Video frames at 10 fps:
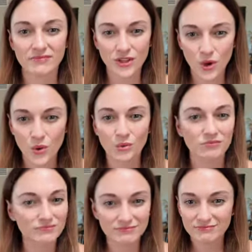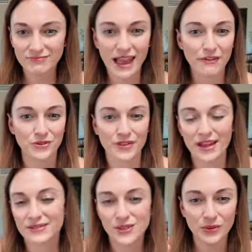go after
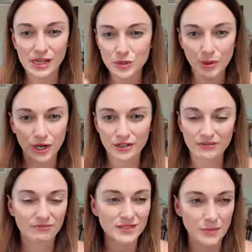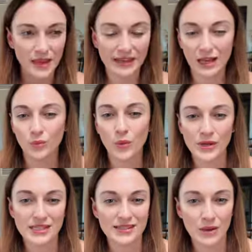that. So each park, depending on what
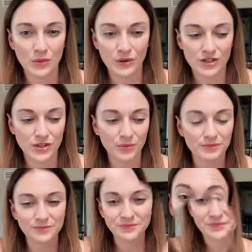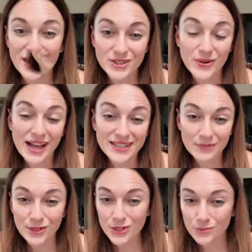we decide we want to do. Okay, so as I
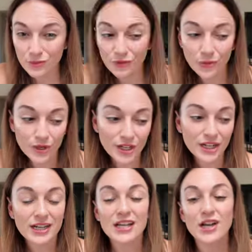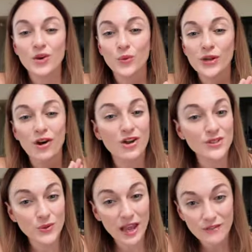mentioned before, we
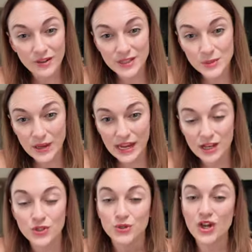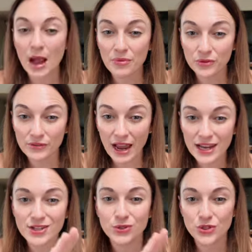also have on this page your top 3
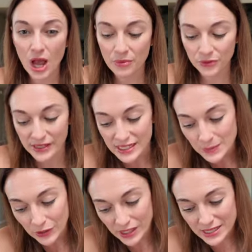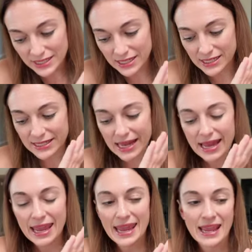rides, your top 3 experiences,
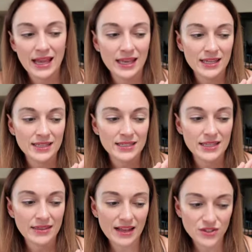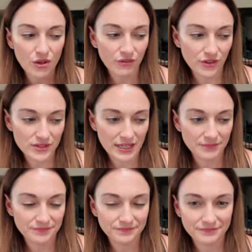and that's all filled
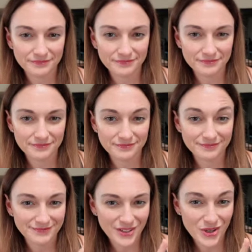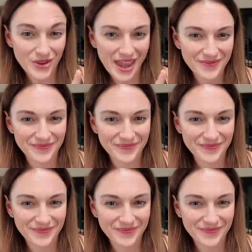in. Okay,